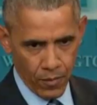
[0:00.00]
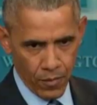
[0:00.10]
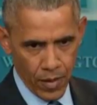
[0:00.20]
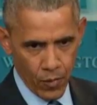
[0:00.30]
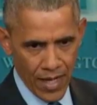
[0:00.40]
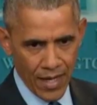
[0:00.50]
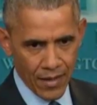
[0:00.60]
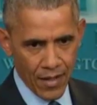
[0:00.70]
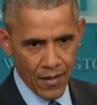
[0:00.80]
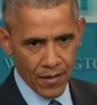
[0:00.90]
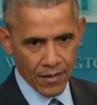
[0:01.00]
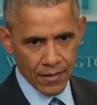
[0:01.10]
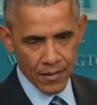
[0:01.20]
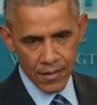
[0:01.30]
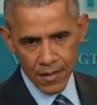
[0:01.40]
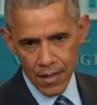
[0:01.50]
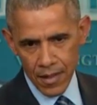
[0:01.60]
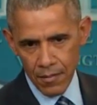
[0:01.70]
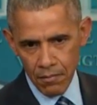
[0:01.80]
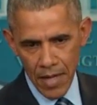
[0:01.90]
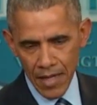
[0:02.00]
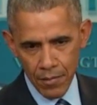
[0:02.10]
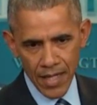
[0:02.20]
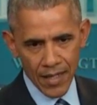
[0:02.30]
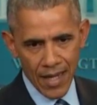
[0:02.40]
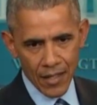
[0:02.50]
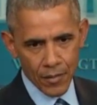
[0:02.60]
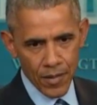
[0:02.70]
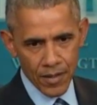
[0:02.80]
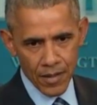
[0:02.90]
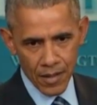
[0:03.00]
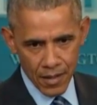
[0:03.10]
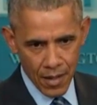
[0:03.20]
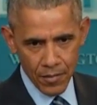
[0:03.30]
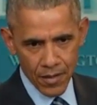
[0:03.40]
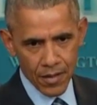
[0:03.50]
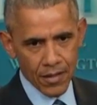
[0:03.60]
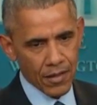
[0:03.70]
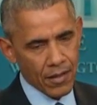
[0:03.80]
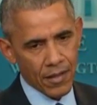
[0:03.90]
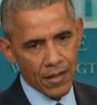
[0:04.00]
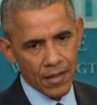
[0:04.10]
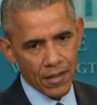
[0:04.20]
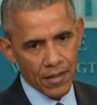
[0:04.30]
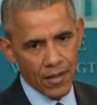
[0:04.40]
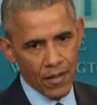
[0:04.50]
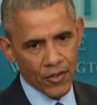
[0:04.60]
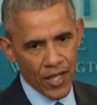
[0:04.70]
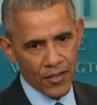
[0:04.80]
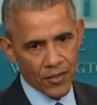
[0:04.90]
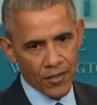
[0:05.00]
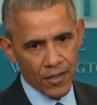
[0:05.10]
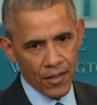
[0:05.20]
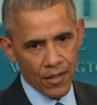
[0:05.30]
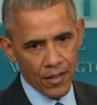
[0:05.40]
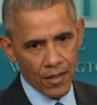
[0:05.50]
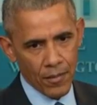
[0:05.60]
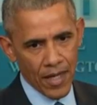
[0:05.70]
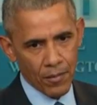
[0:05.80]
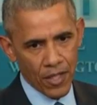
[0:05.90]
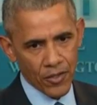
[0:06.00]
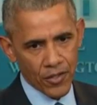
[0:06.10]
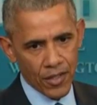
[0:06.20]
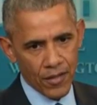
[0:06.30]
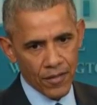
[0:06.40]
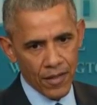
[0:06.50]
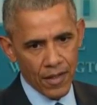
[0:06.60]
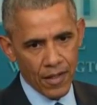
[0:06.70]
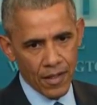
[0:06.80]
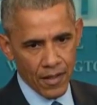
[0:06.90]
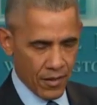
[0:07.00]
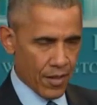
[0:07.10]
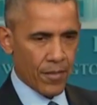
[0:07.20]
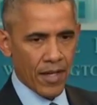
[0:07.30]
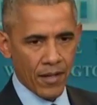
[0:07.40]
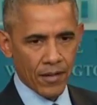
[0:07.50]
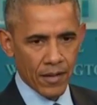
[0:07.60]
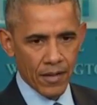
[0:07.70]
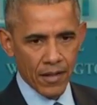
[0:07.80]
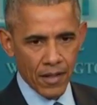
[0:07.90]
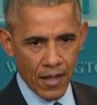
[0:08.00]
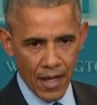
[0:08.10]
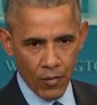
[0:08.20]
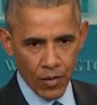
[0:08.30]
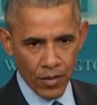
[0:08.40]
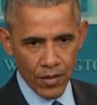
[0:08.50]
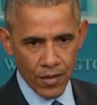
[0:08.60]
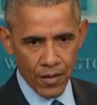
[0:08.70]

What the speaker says: we went out there and made big announcements and thumped our chests about a bunch of stuff, that somehow that would